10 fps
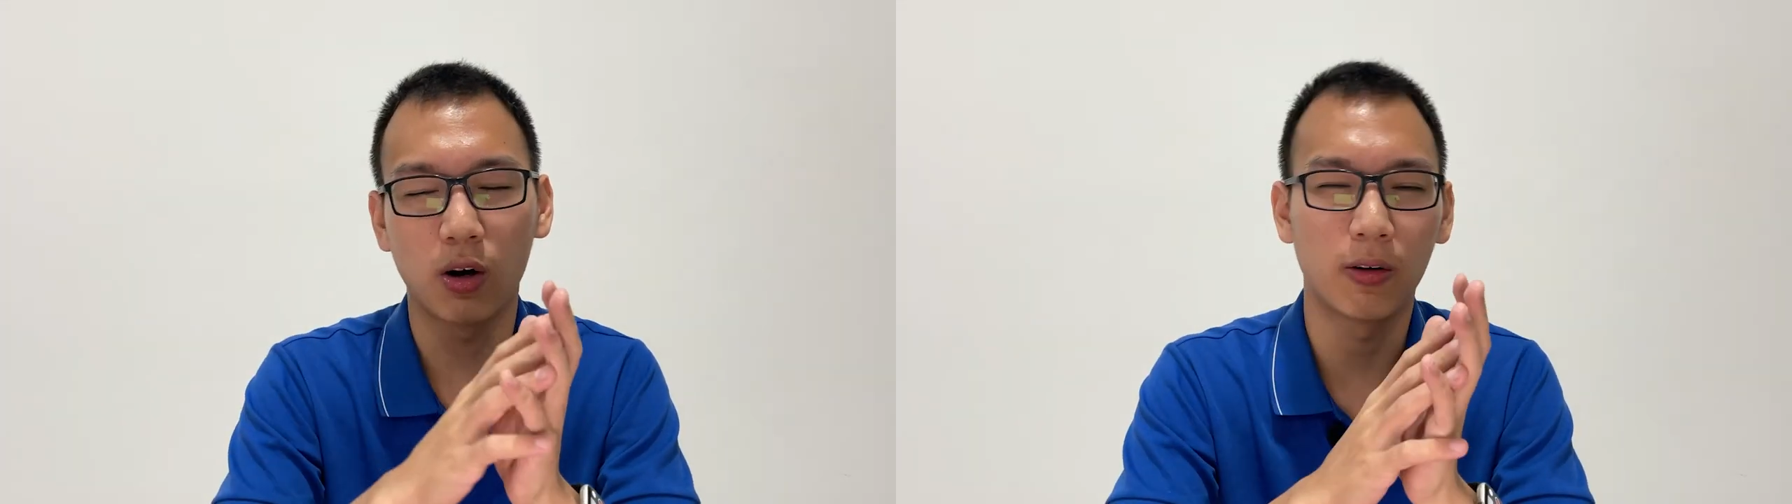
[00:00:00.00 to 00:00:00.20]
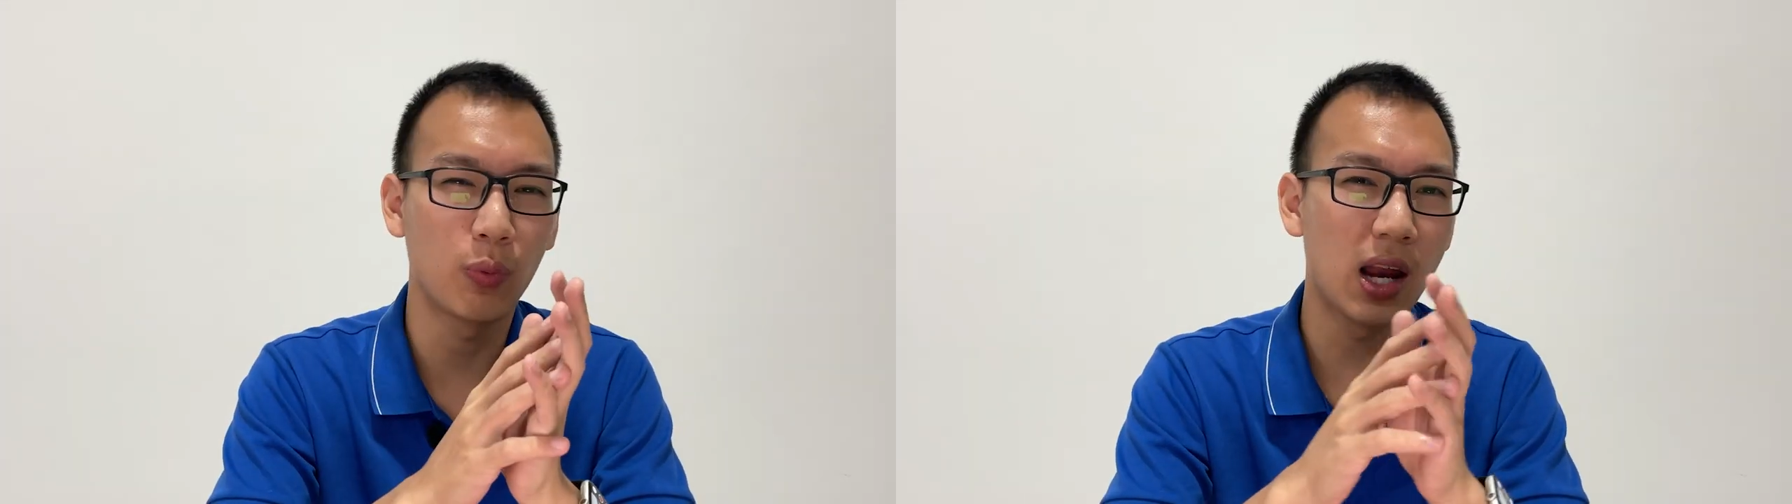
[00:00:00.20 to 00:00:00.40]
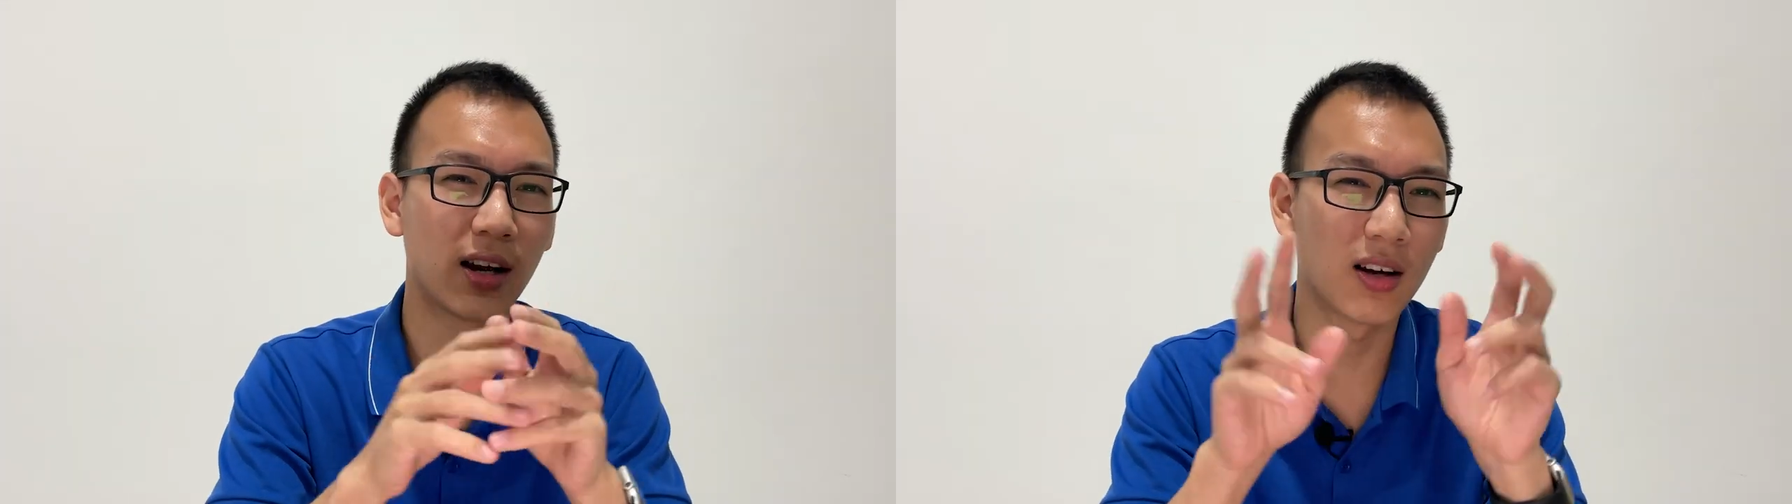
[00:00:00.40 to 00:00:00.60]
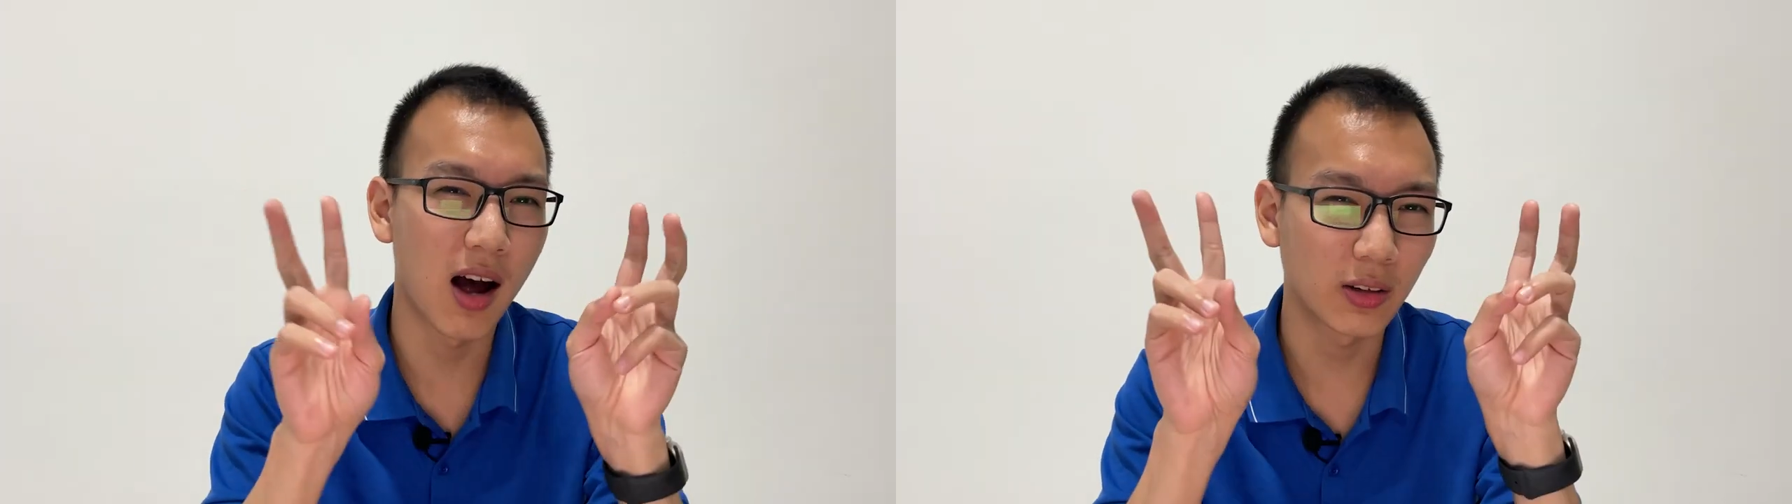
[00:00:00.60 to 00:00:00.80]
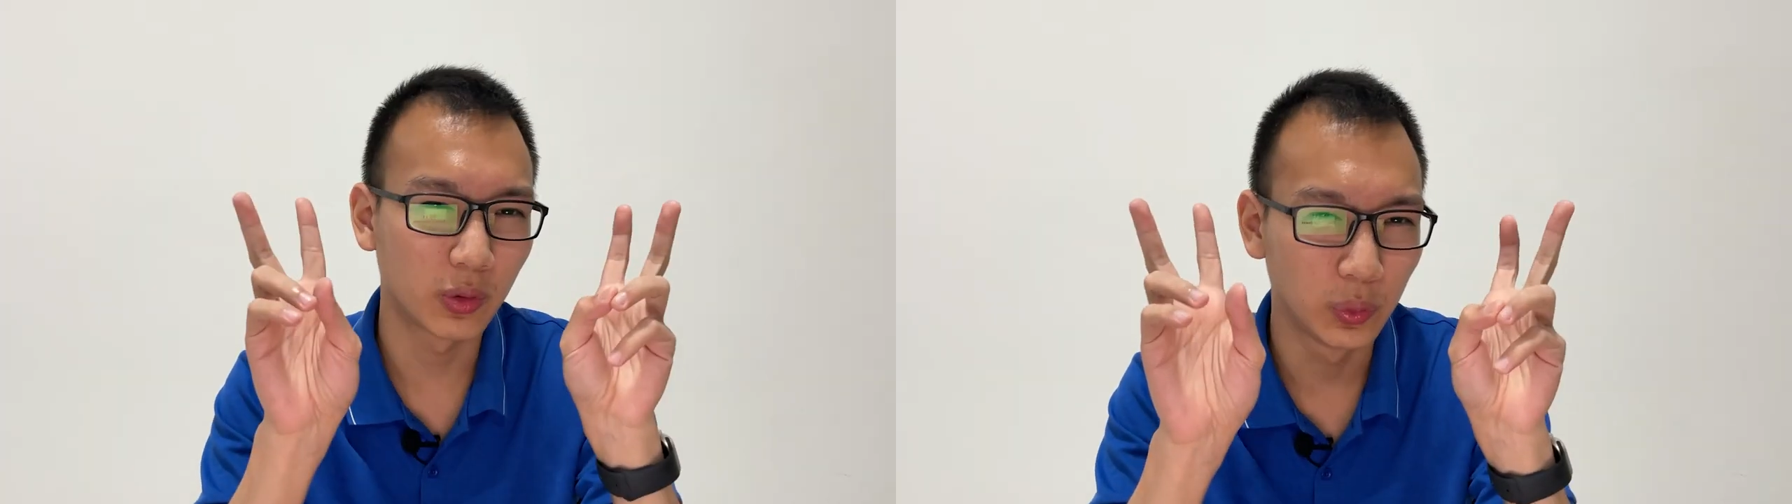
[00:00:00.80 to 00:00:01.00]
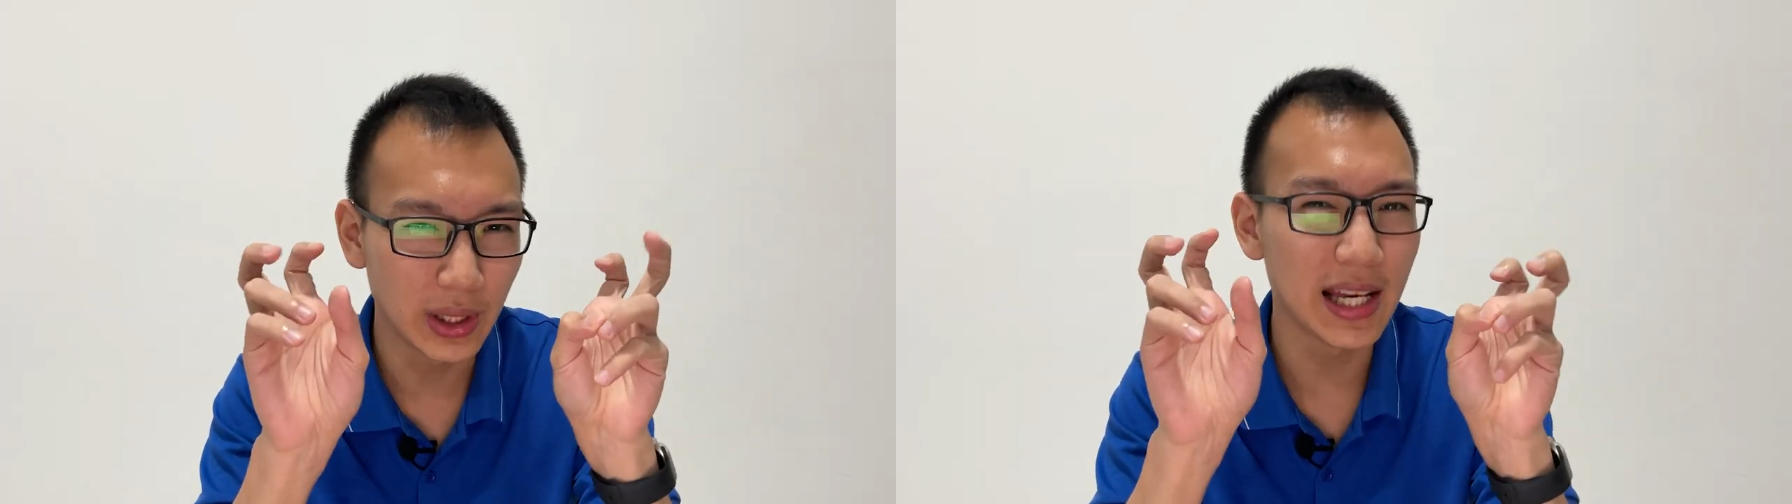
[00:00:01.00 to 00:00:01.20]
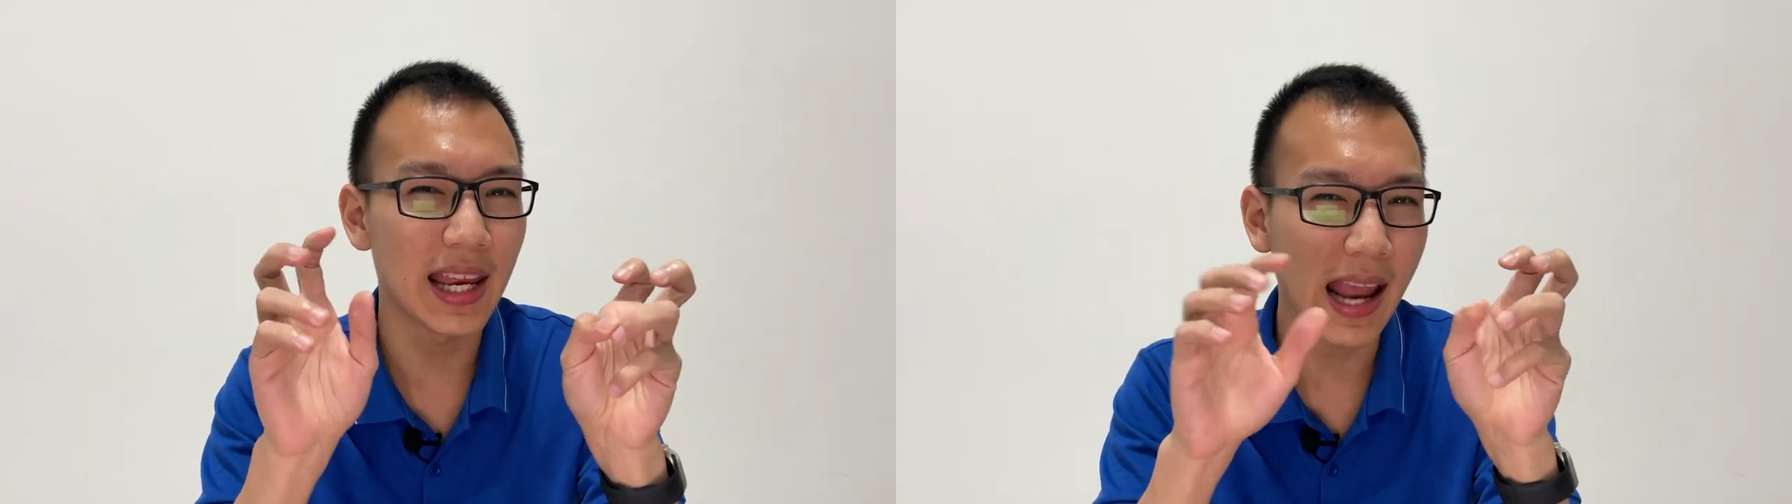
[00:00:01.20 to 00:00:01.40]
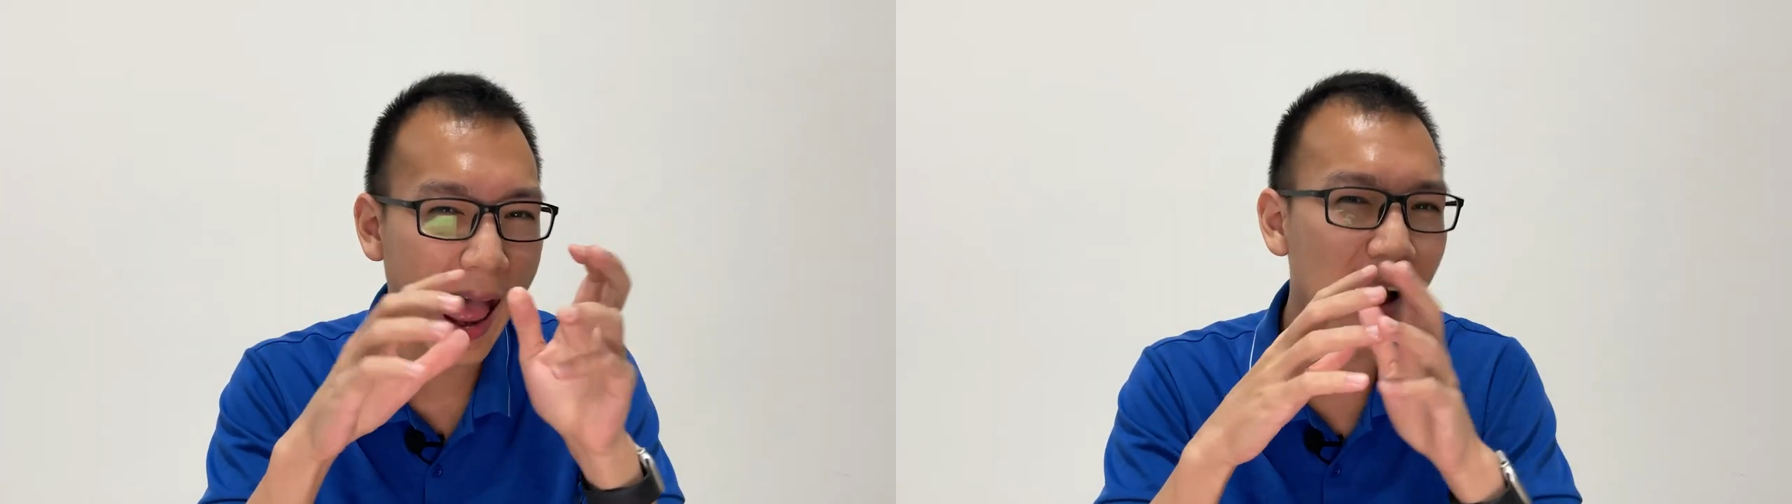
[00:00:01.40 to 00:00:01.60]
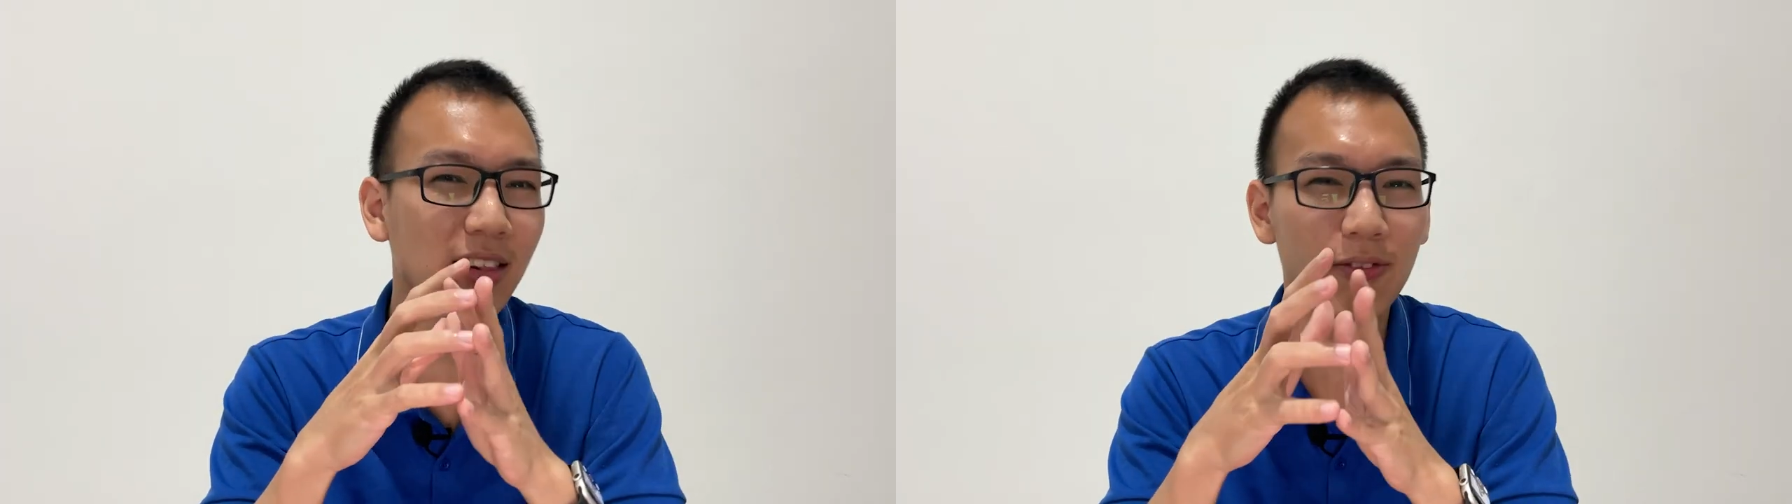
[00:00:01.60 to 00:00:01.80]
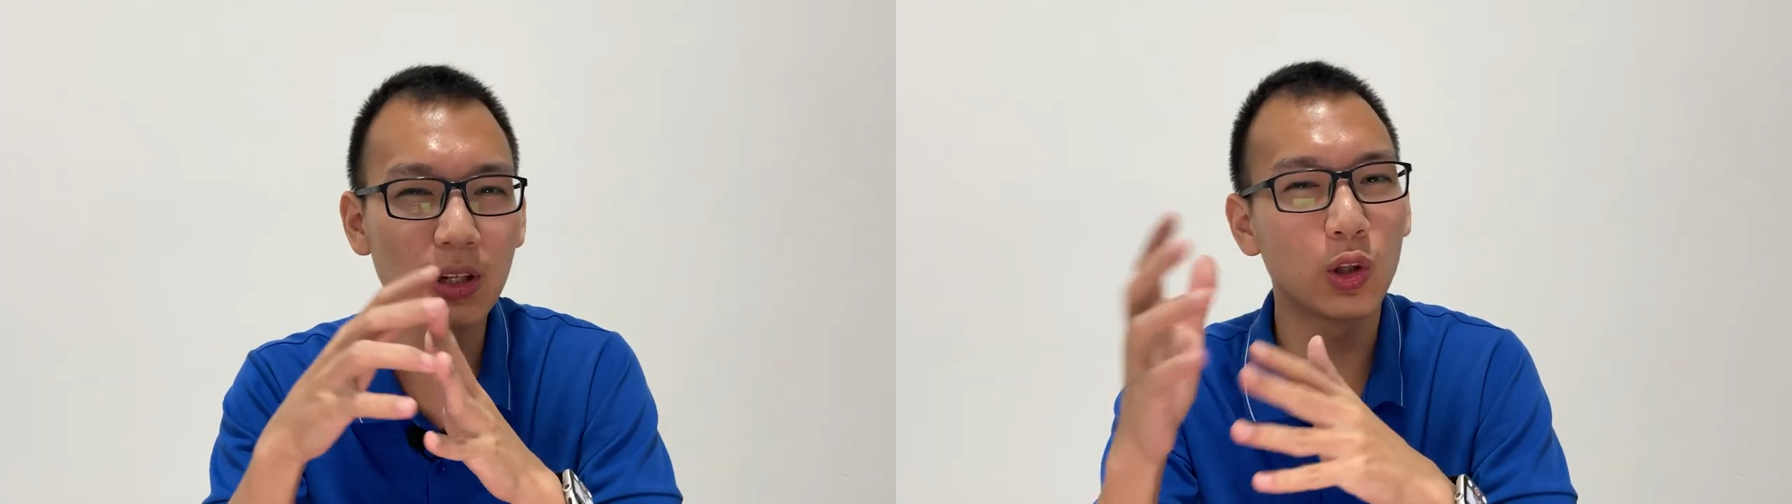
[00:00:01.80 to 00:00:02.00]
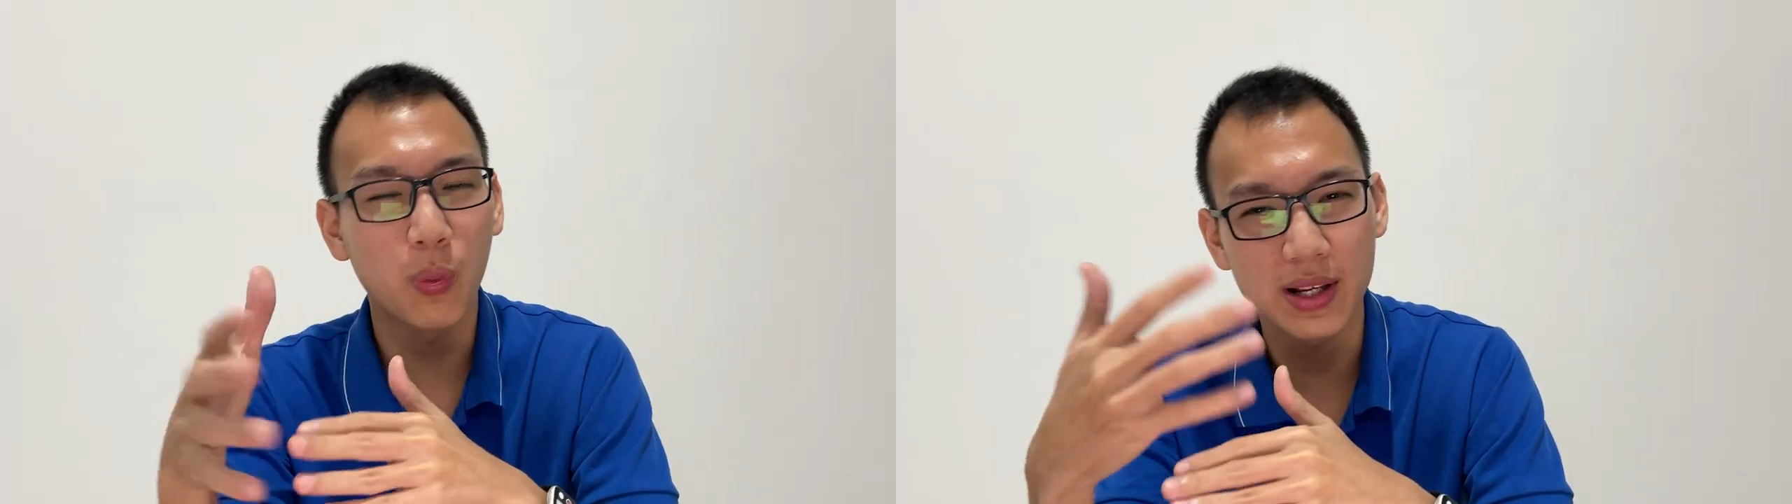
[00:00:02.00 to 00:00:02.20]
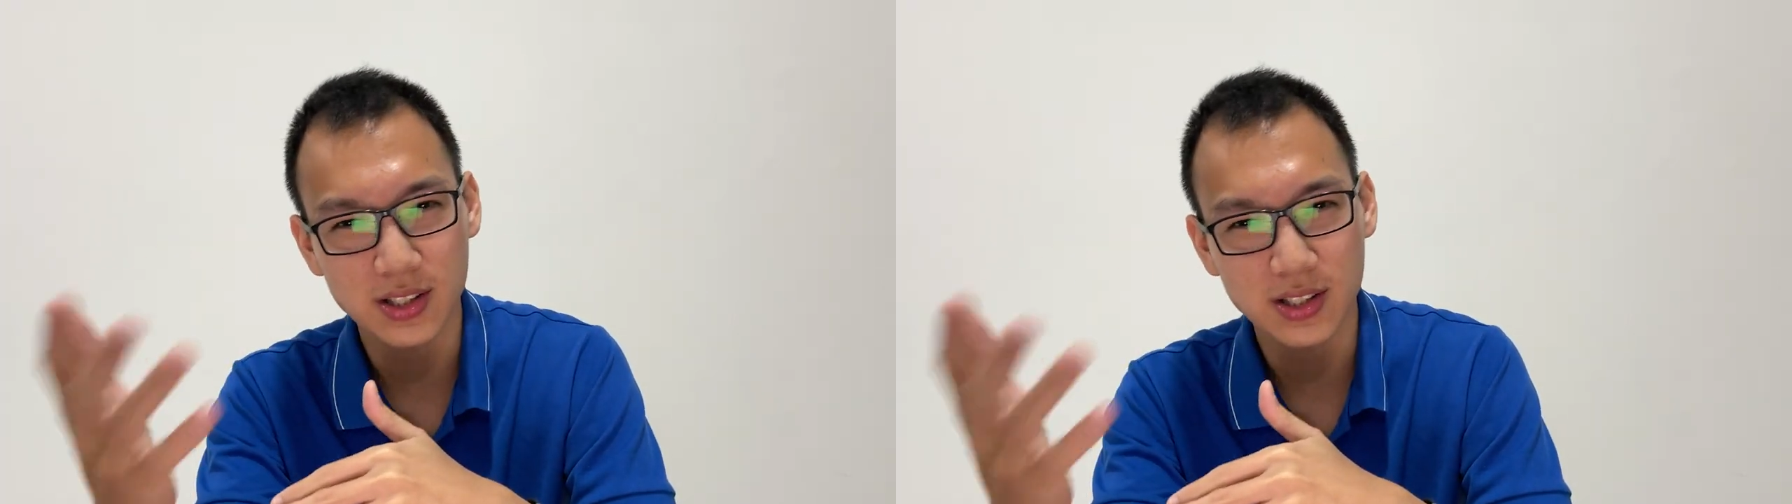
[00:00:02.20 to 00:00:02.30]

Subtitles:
or we are not really actively doing